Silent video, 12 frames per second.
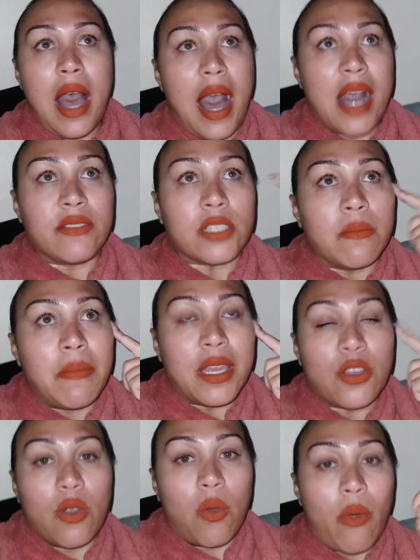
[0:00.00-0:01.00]
I have to
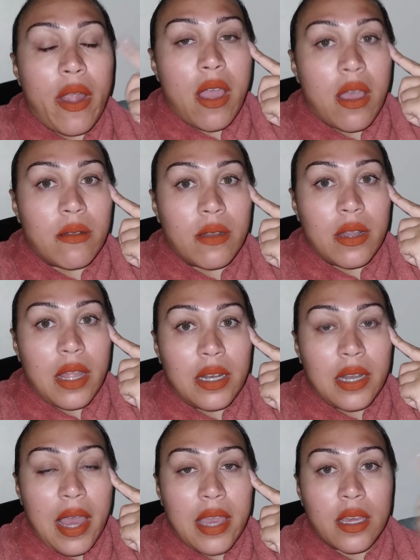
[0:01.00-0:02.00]
make you aware and
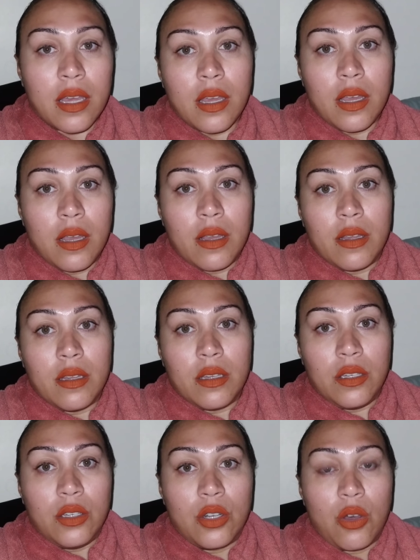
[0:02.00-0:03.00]
like,
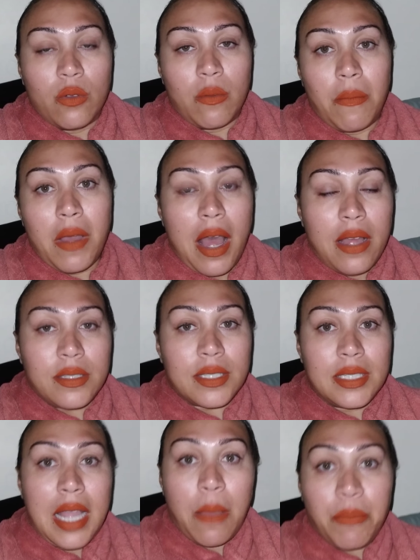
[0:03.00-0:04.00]

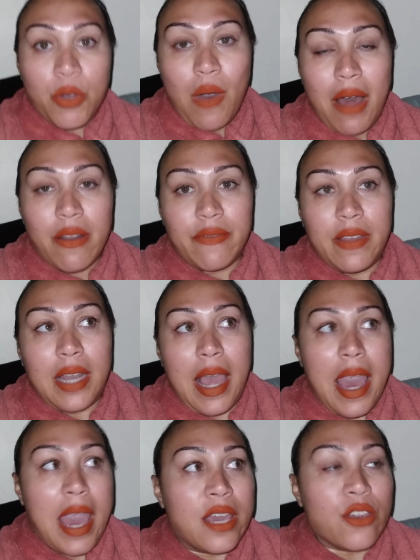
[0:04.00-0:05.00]
snap you out of it.
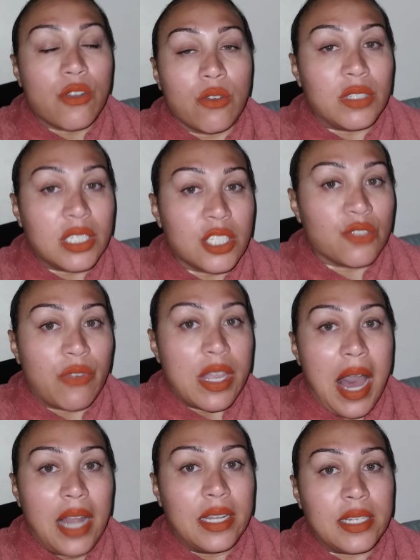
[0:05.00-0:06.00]
Like, hey, this is
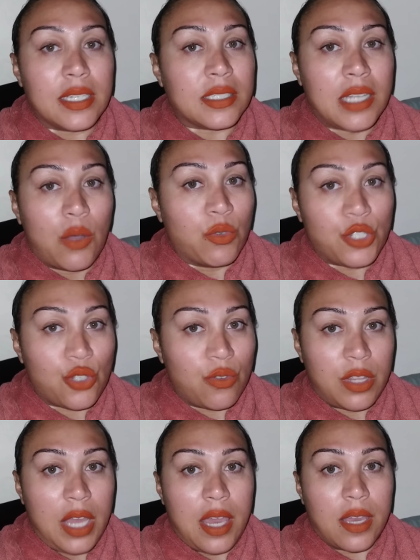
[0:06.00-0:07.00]
reality. It's not what you
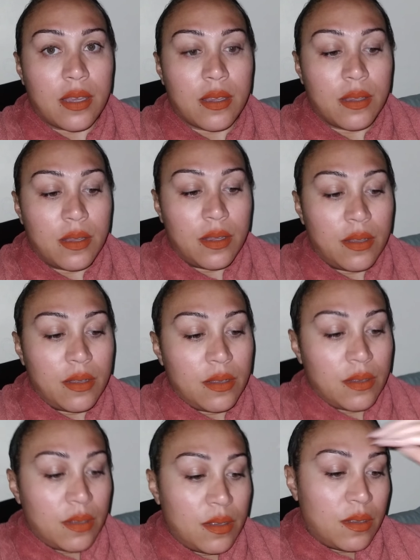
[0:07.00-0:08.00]
think.
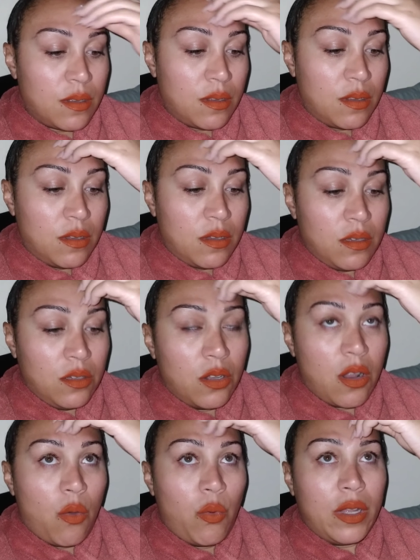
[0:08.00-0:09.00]

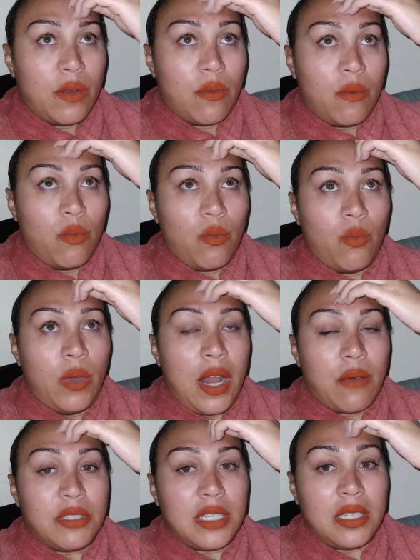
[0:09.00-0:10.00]
When
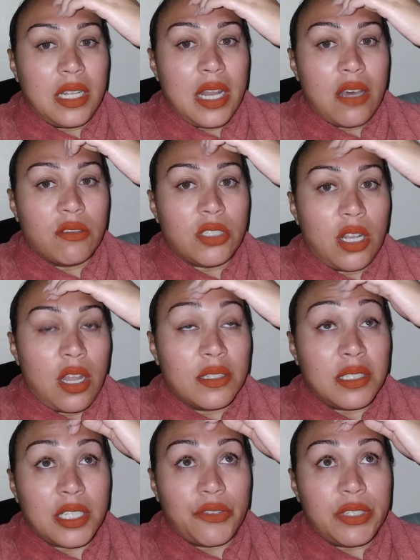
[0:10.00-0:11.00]
I was at the nail salon,
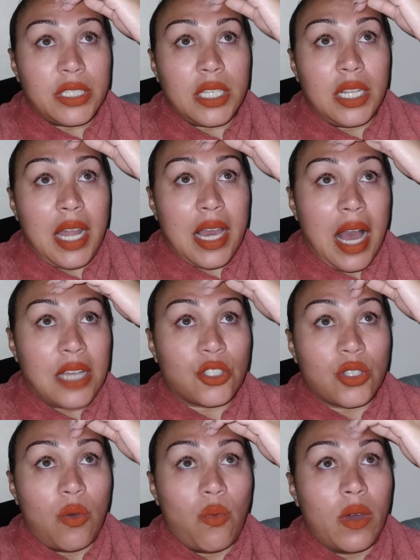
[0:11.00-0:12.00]
seriously, like I
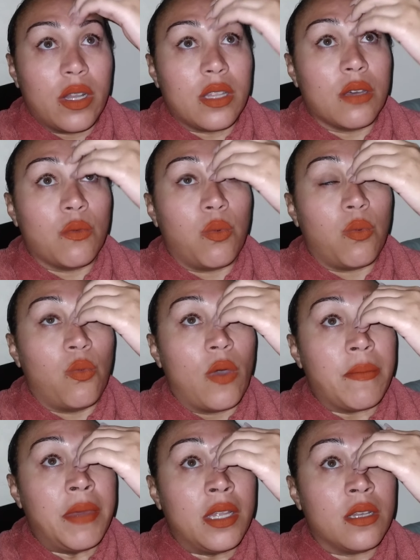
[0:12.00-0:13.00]
saw one of the
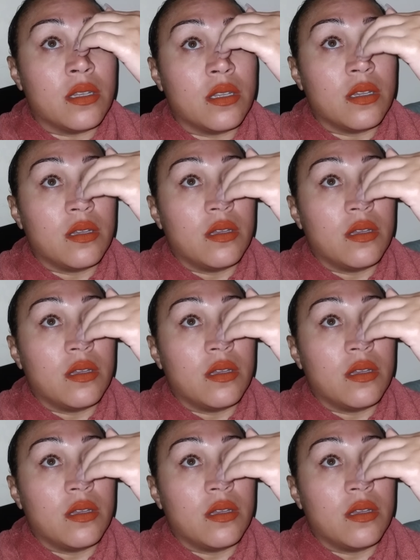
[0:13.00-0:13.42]
women